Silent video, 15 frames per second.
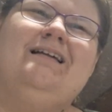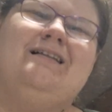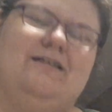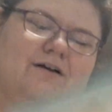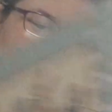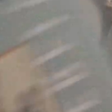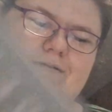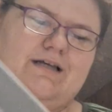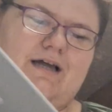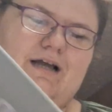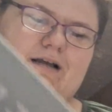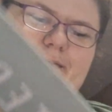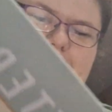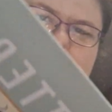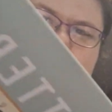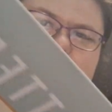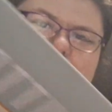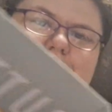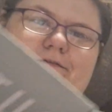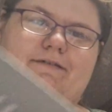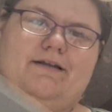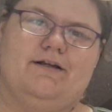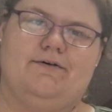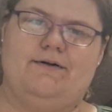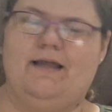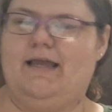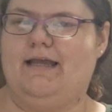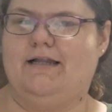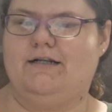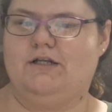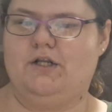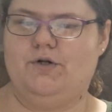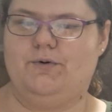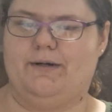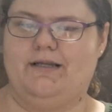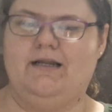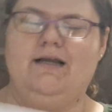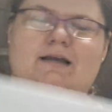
Don't talk about it if you can't do it.